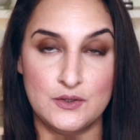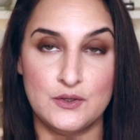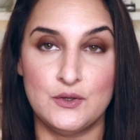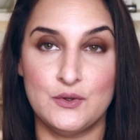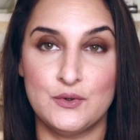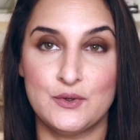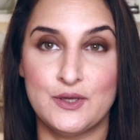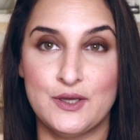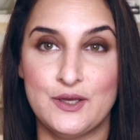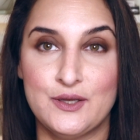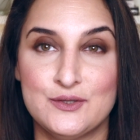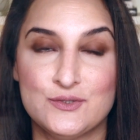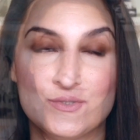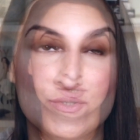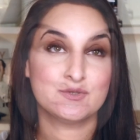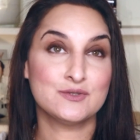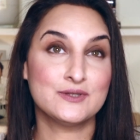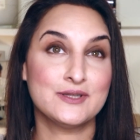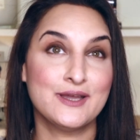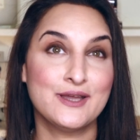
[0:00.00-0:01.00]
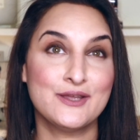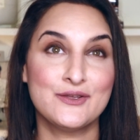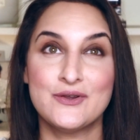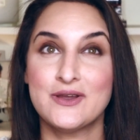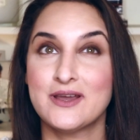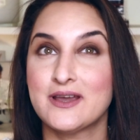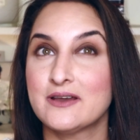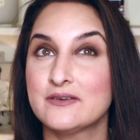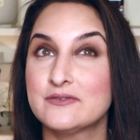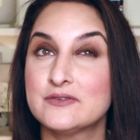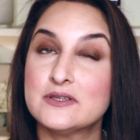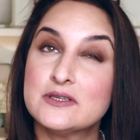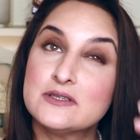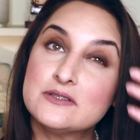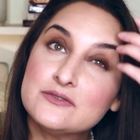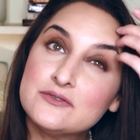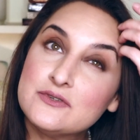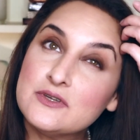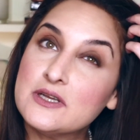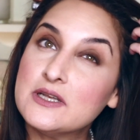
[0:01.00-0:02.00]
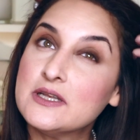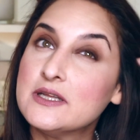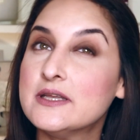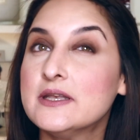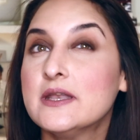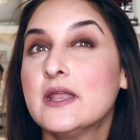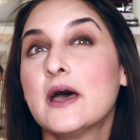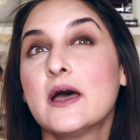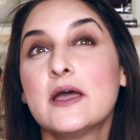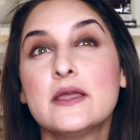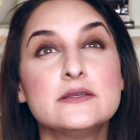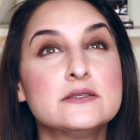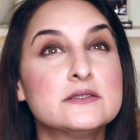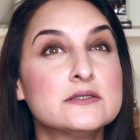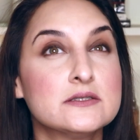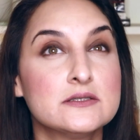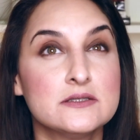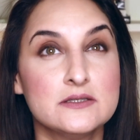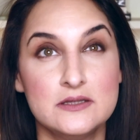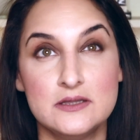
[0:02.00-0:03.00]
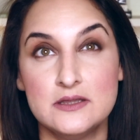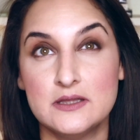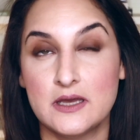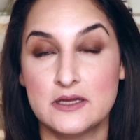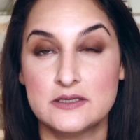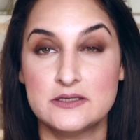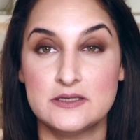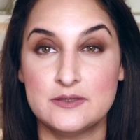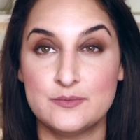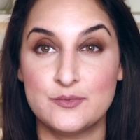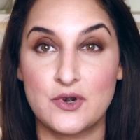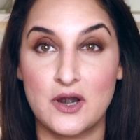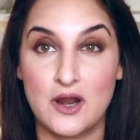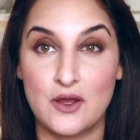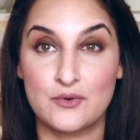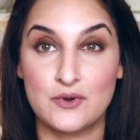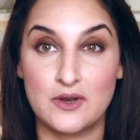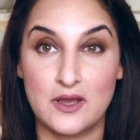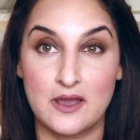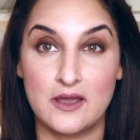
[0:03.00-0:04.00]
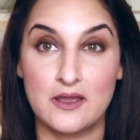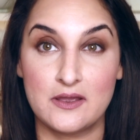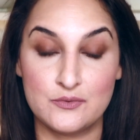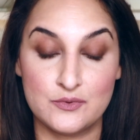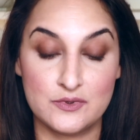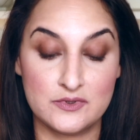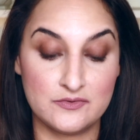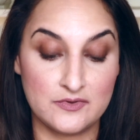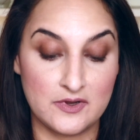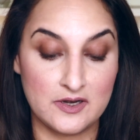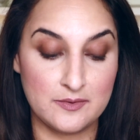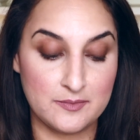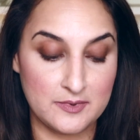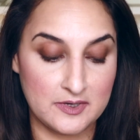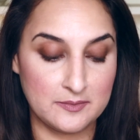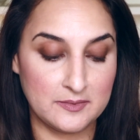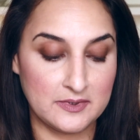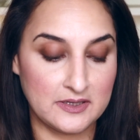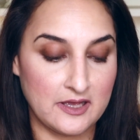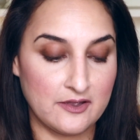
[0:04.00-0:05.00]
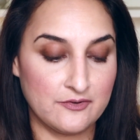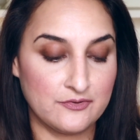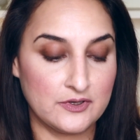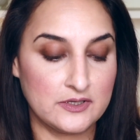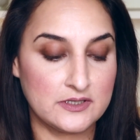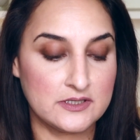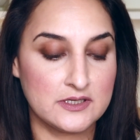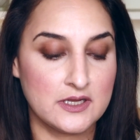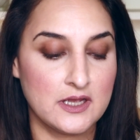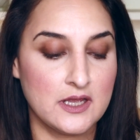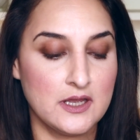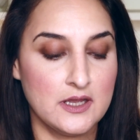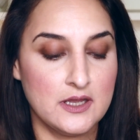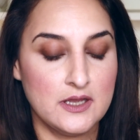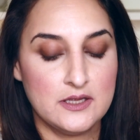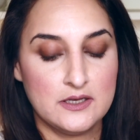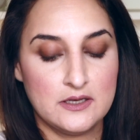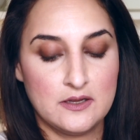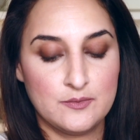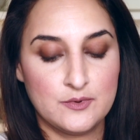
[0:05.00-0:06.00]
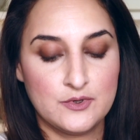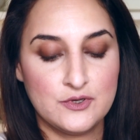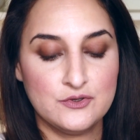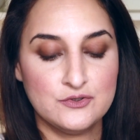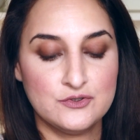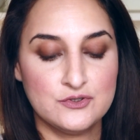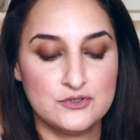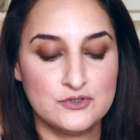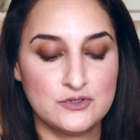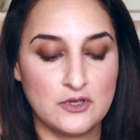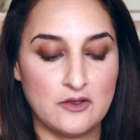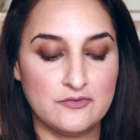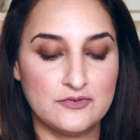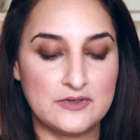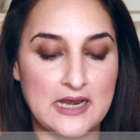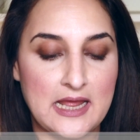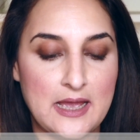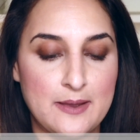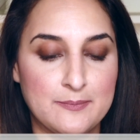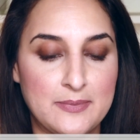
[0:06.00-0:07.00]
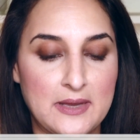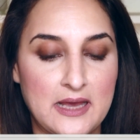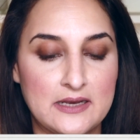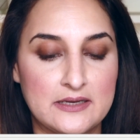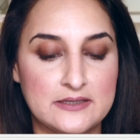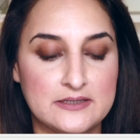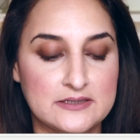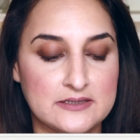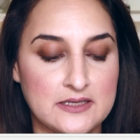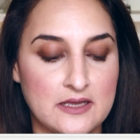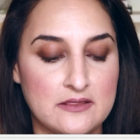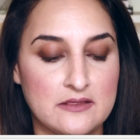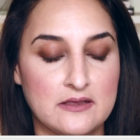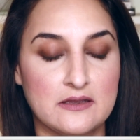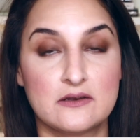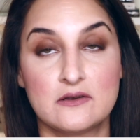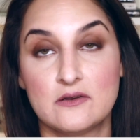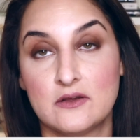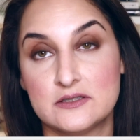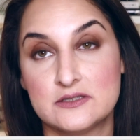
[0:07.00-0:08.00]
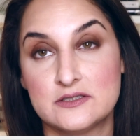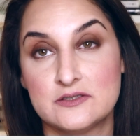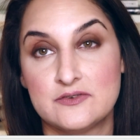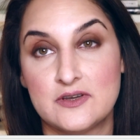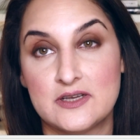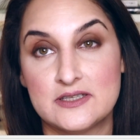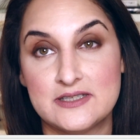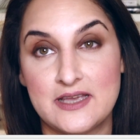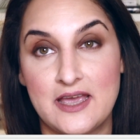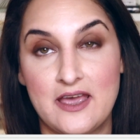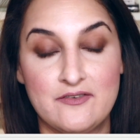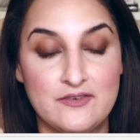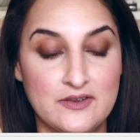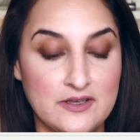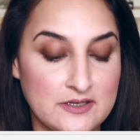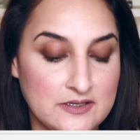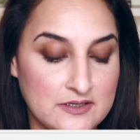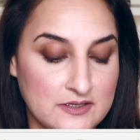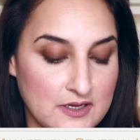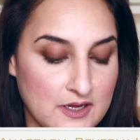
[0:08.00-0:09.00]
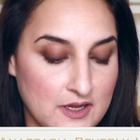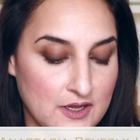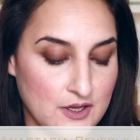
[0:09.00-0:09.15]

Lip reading: Okay, so there you have this really nice nutty brown eye with very minimal effort. I'm going to use the soft Glam palette because I think lots of us have it.